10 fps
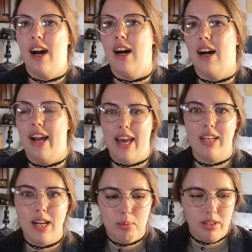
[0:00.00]
I had
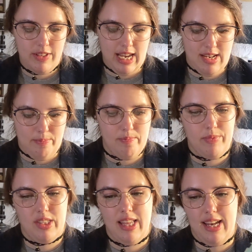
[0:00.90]
a couple of
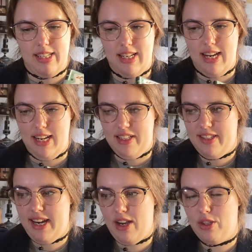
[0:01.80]
games that I
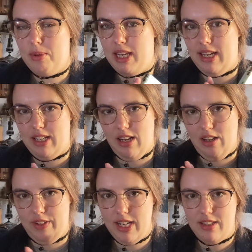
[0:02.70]
set out at the beginning
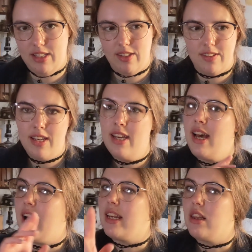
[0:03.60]
of getting this.
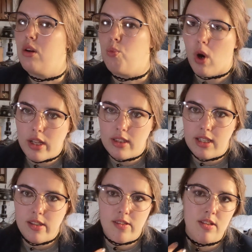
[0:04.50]
I had a little want
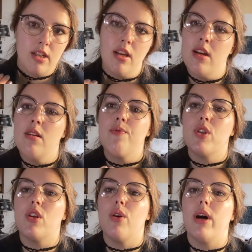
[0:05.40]
list,
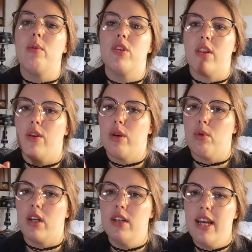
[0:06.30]
so I was slowly
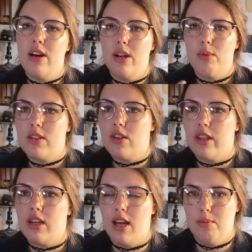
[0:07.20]
working down. I was still
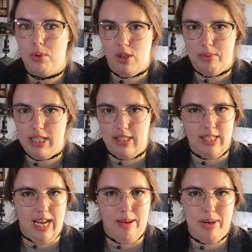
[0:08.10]
on unemployment at the
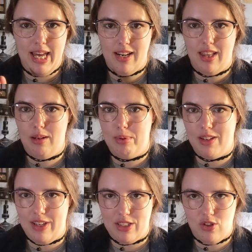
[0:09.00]
time. I had a little bit
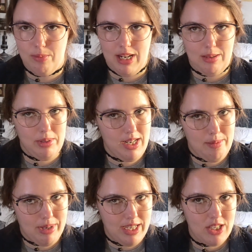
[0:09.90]
of extra money, but
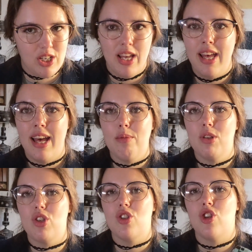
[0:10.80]
not much, and
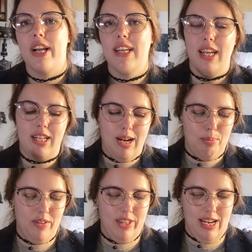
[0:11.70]
was just trying to get a
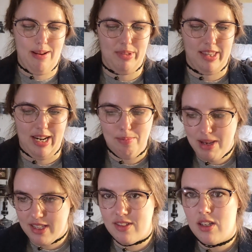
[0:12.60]
couple of the games that I'd
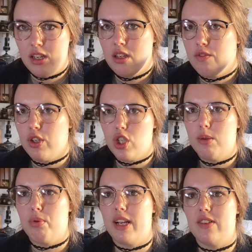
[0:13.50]
missed for
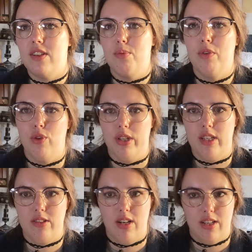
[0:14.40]
cheap prices before they
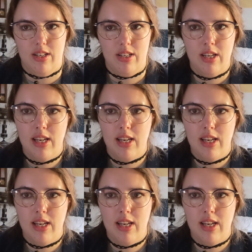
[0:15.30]
started